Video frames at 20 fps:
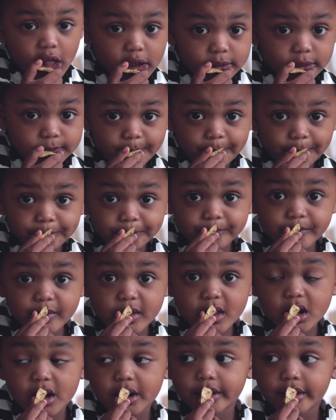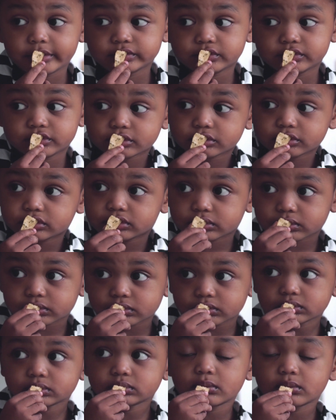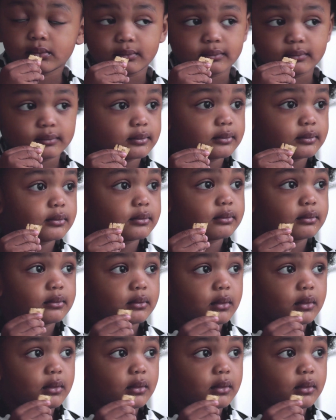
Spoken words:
Are we hungry, etc., etc., and it goes on.